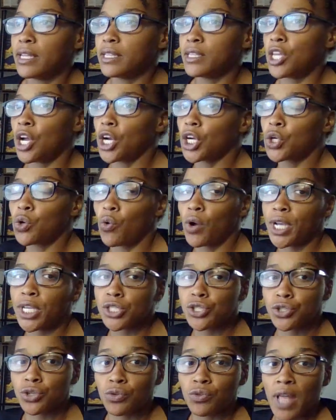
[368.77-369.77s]
they're going
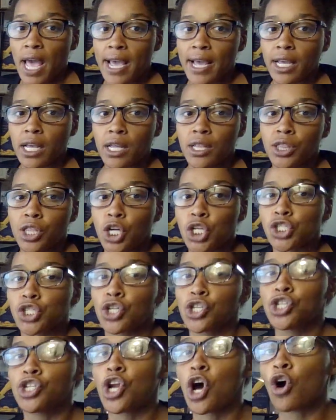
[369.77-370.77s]
to, like,
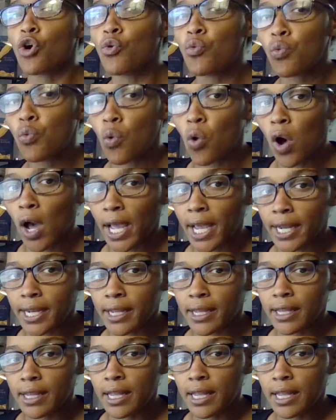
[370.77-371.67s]
there's no one